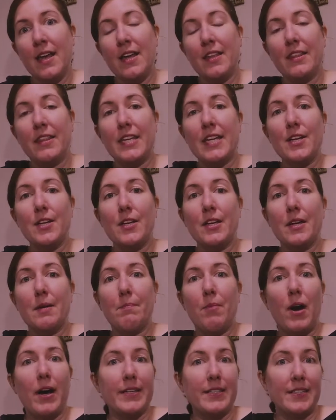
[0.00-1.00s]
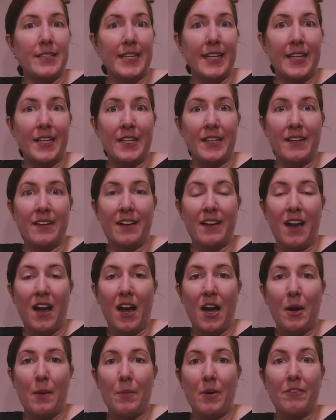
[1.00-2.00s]
The Boston
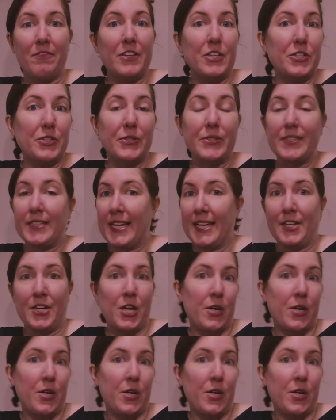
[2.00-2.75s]
officials said,